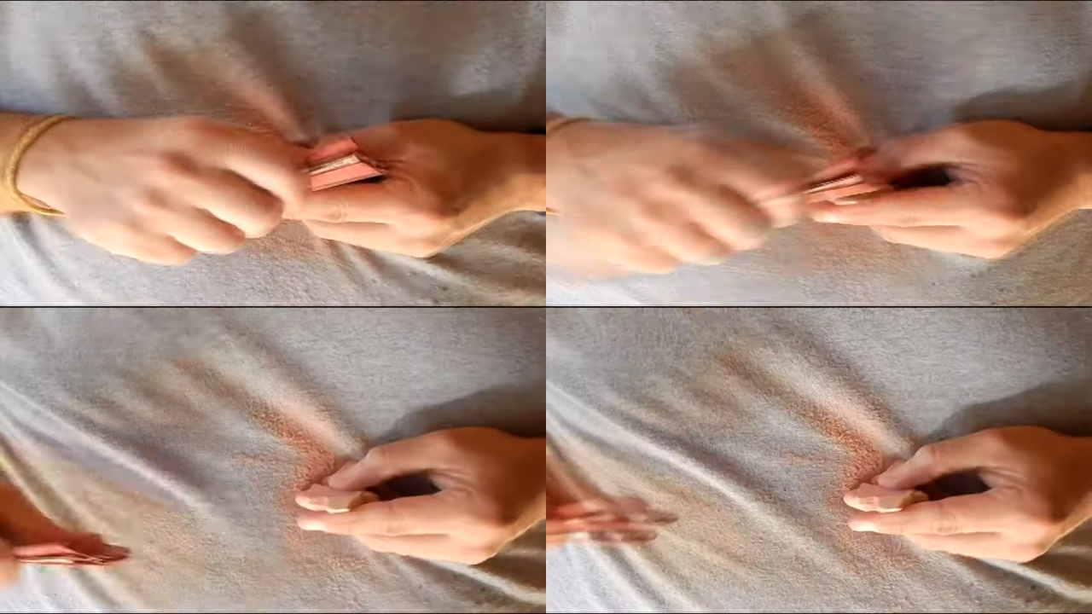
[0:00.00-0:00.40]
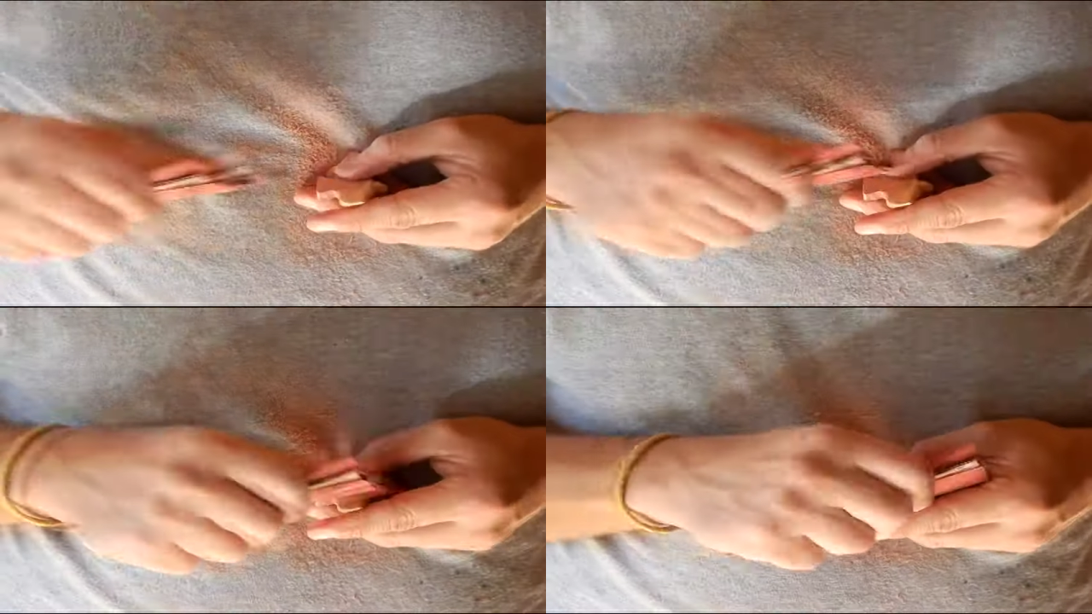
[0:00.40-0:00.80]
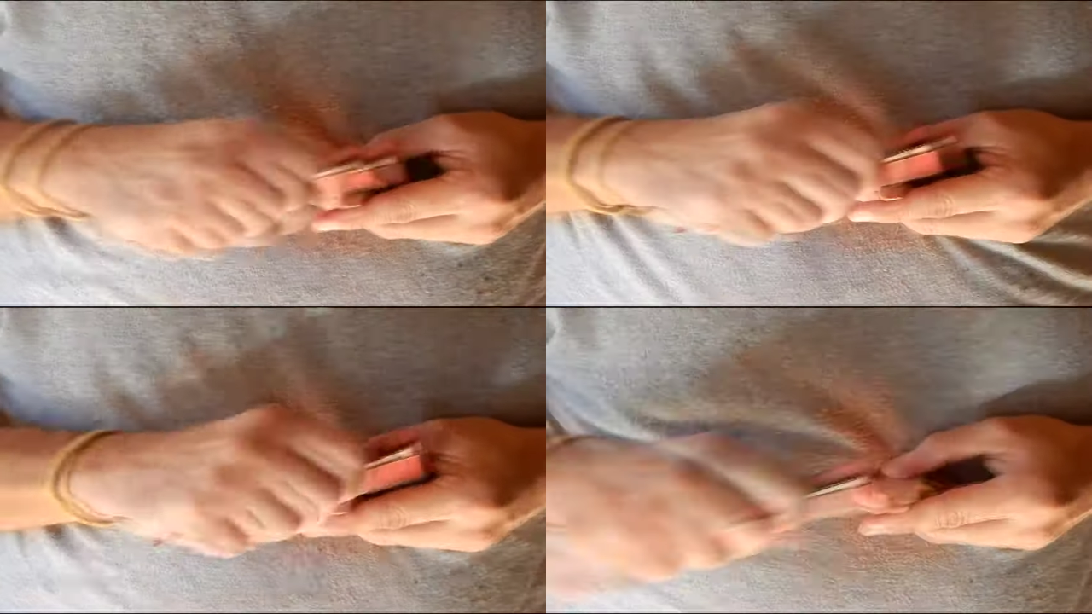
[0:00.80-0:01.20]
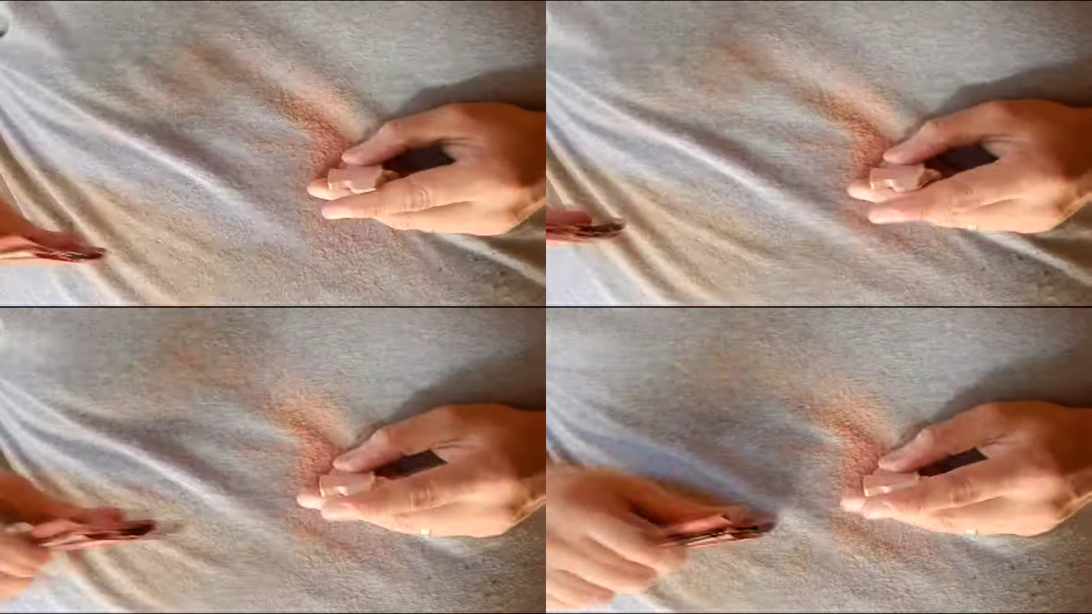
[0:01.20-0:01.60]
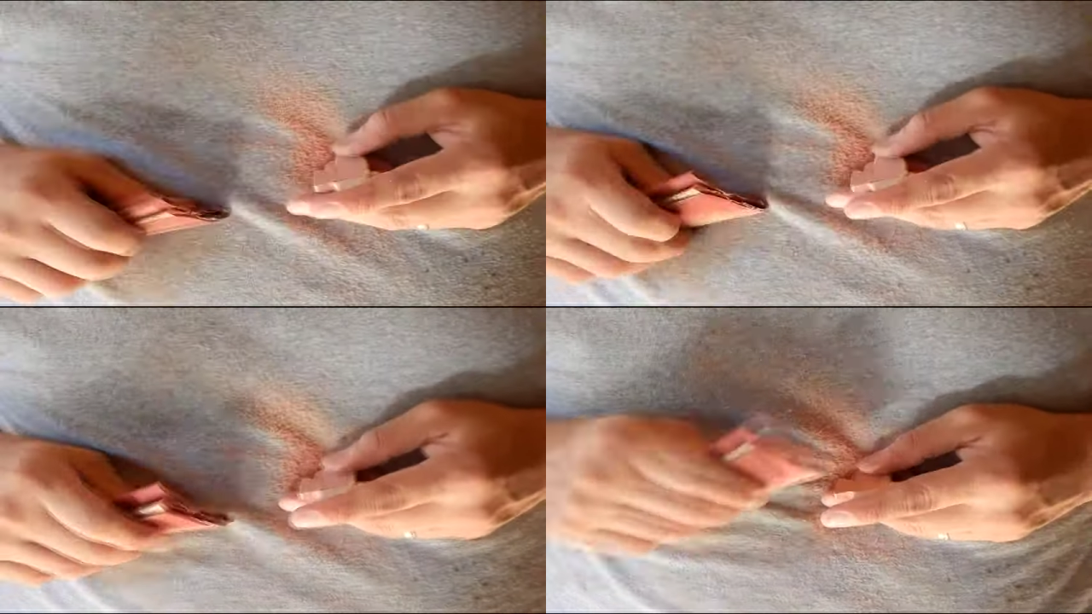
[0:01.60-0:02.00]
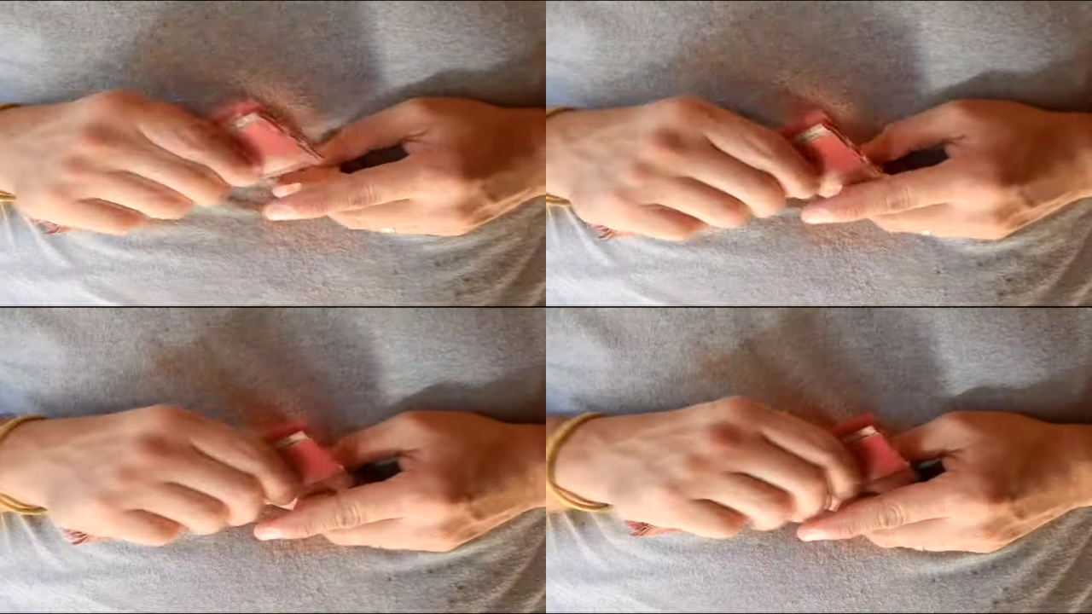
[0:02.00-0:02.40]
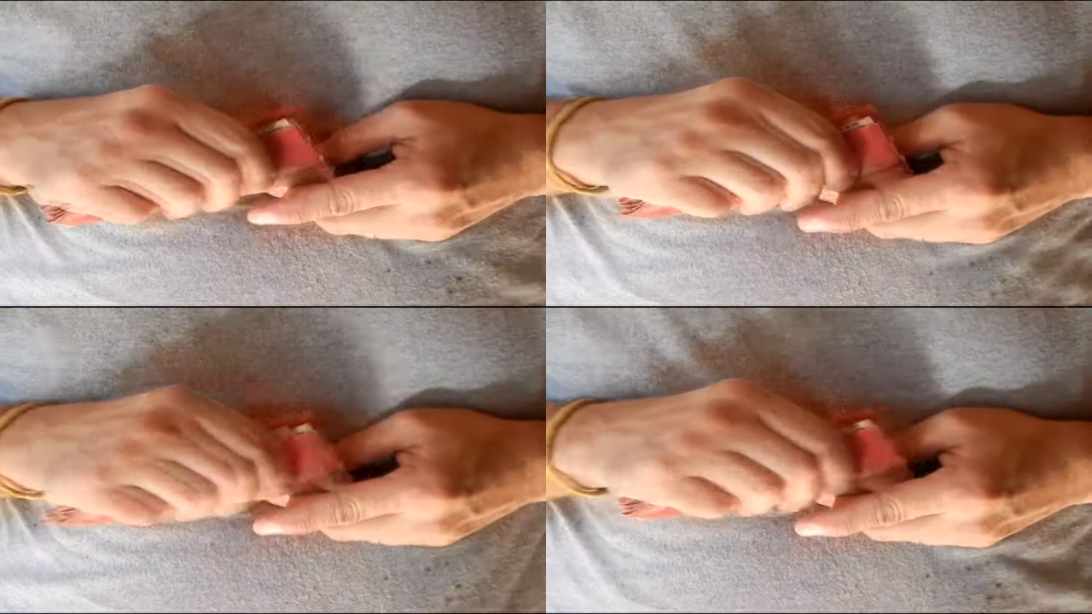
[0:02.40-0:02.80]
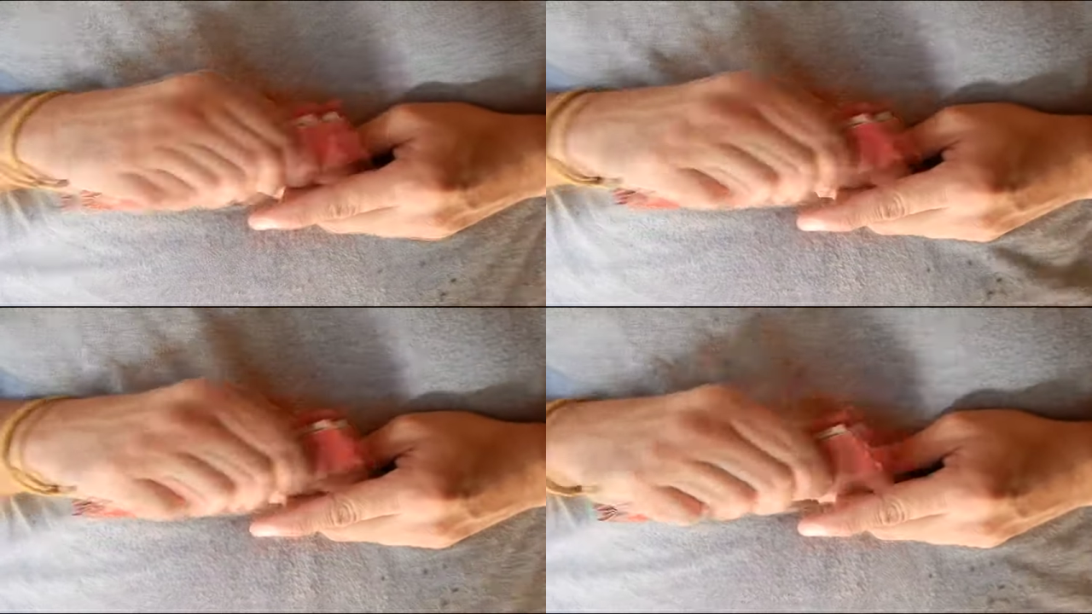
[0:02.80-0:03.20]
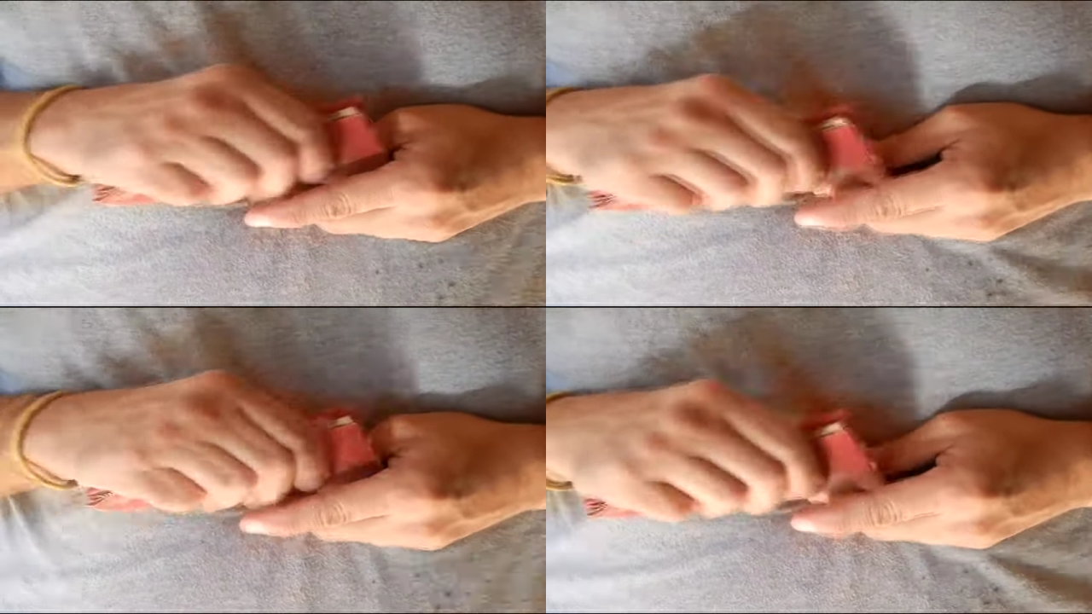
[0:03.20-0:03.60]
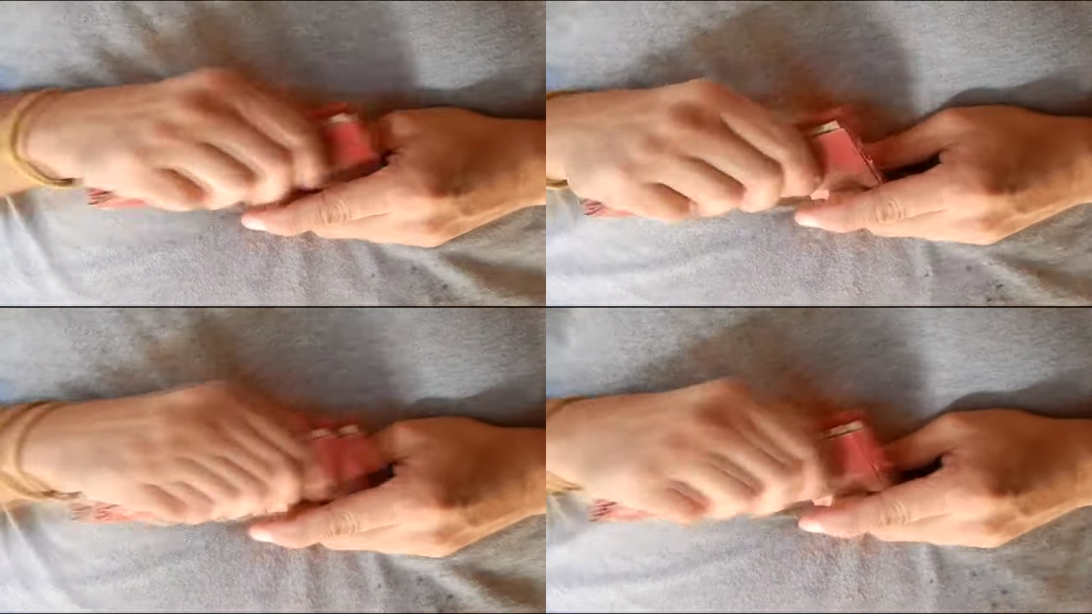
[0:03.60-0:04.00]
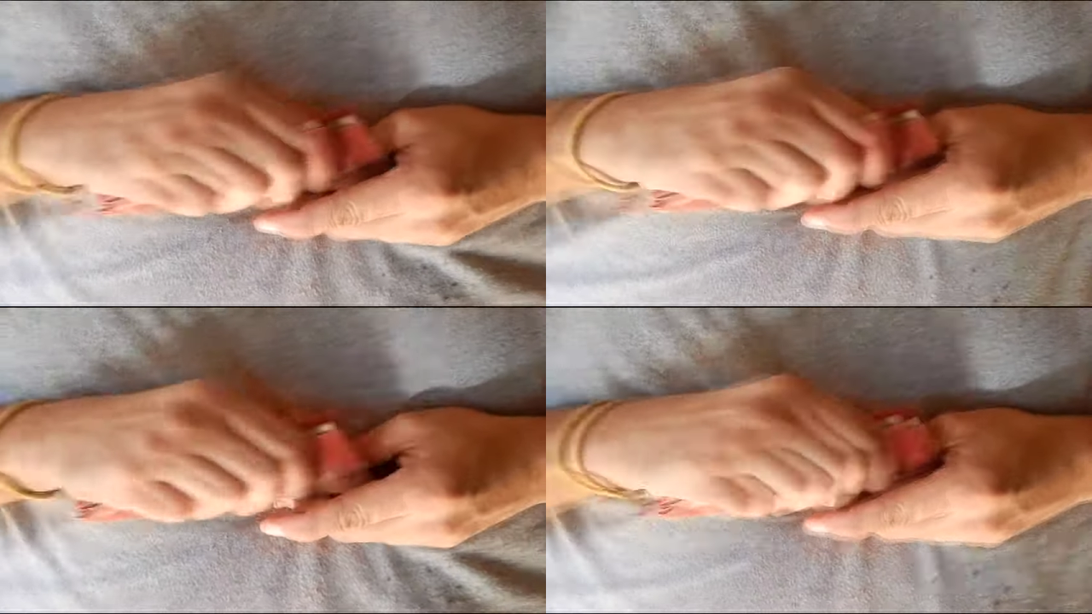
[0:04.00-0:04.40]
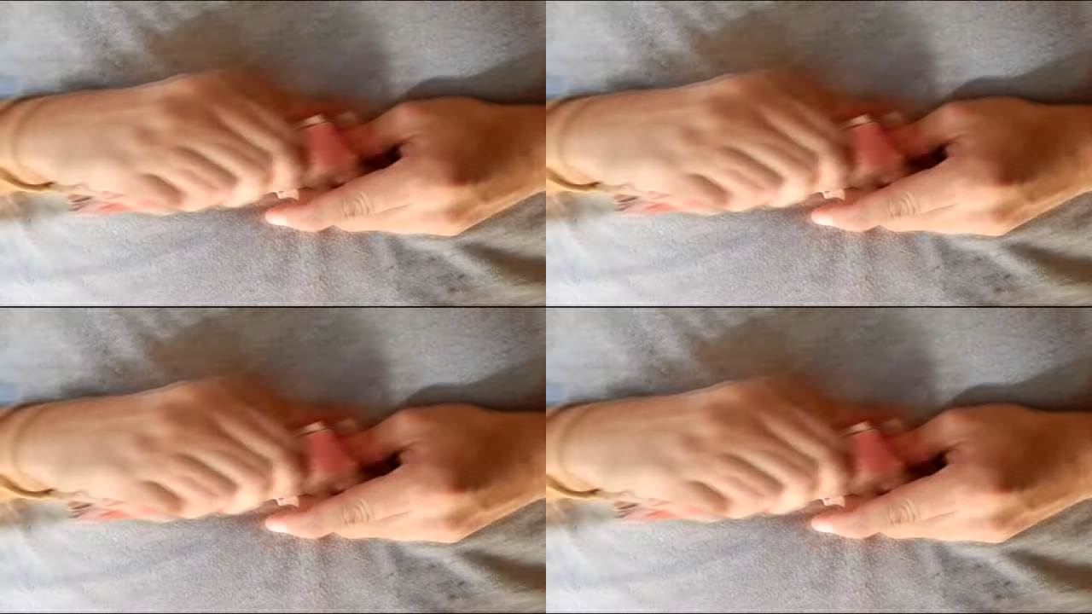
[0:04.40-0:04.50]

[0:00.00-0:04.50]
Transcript: (no speaker visible)